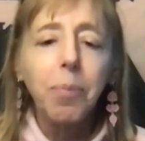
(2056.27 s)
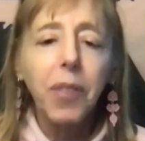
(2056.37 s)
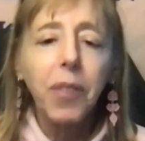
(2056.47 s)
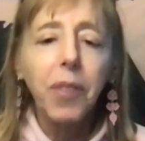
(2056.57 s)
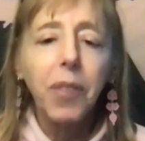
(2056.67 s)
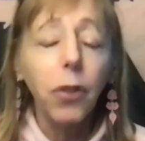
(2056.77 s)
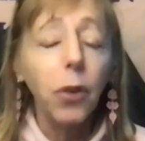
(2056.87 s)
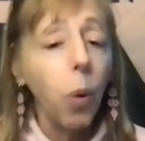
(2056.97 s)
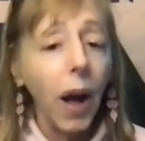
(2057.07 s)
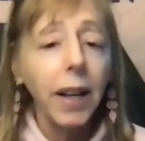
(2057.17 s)
that
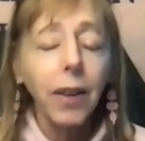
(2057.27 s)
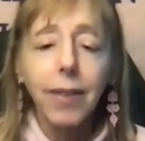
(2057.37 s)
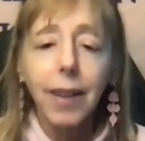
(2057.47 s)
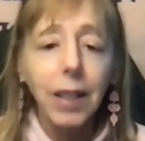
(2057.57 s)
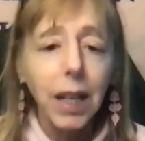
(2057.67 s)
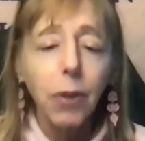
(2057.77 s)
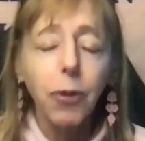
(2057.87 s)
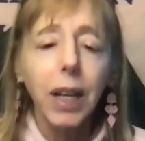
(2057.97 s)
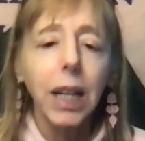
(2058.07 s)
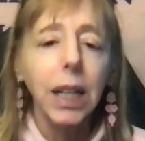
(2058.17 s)
is quite a
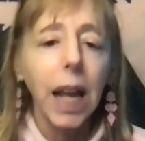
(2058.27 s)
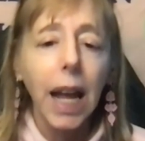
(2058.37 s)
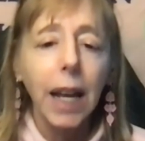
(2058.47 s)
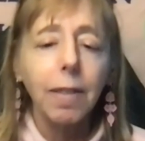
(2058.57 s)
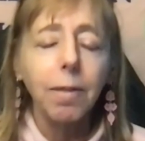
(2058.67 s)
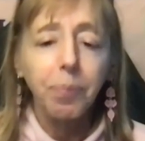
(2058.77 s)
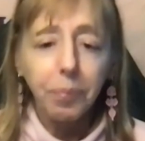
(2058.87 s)
significant gain.